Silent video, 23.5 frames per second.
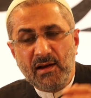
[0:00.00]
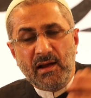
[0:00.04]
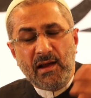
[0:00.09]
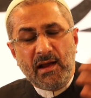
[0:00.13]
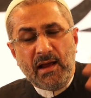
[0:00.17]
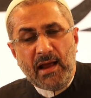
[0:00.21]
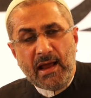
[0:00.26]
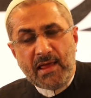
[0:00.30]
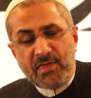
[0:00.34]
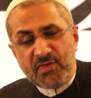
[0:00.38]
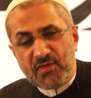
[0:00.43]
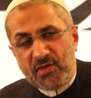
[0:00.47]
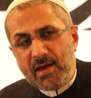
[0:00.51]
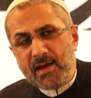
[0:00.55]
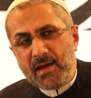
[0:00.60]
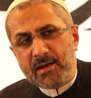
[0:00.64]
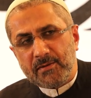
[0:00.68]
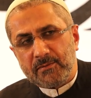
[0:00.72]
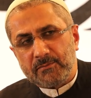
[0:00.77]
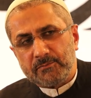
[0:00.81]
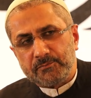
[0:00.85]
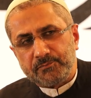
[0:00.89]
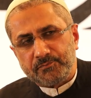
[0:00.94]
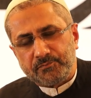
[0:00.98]
And
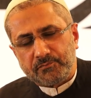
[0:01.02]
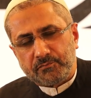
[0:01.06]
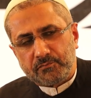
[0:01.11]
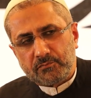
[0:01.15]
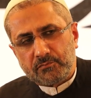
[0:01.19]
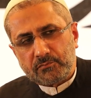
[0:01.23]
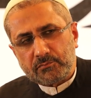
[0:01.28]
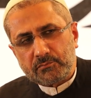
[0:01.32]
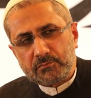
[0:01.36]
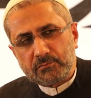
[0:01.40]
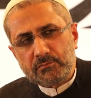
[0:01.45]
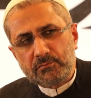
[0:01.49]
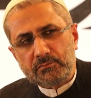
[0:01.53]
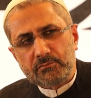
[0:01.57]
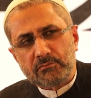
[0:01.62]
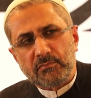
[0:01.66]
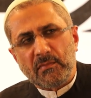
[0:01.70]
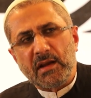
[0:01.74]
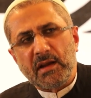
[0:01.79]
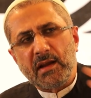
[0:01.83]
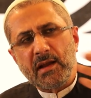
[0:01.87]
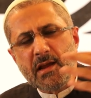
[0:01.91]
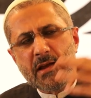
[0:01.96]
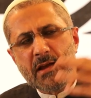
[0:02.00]
then
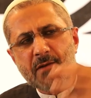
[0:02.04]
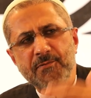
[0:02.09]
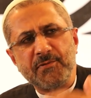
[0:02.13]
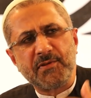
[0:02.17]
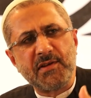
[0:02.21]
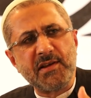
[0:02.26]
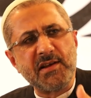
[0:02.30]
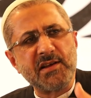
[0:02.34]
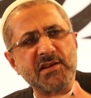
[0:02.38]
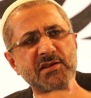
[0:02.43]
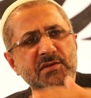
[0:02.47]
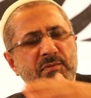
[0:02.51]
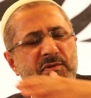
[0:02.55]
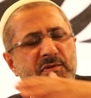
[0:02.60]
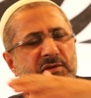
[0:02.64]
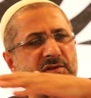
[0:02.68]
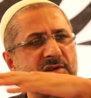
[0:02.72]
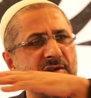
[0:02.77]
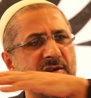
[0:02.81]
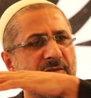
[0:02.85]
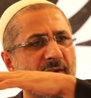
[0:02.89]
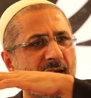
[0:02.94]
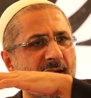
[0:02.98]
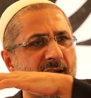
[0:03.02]
if these
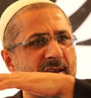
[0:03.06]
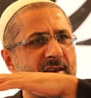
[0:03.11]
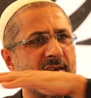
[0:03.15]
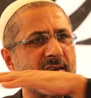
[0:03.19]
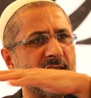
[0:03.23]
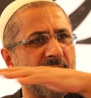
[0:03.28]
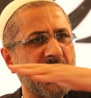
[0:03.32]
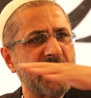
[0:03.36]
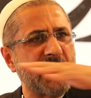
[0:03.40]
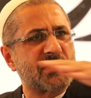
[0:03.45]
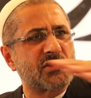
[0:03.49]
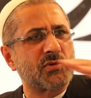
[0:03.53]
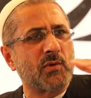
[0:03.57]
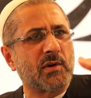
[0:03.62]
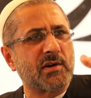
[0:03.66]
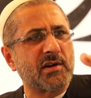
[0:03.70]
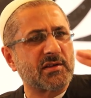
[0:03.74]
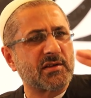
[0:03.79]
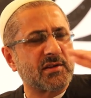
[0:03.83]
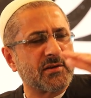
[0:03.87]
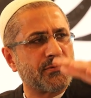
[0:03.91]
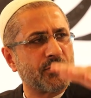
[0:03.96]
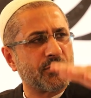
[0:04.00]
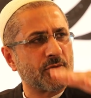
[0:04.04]
divine lights were
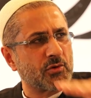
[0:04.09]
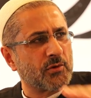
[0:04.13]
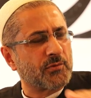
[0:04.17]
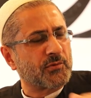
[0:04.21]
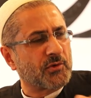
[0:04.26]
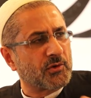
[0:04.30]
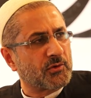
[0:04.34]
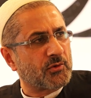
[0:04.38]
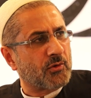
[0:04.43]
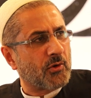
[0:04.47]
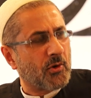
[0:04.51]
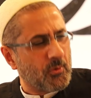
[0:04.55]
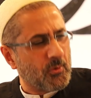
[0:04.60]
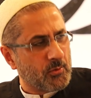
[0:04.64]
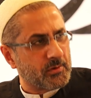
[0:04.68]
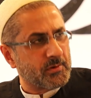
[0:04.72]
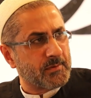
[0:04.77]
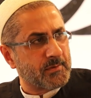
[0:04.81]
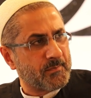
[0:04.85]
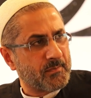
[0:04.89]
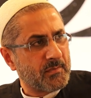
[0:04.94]
at the foot of the throne,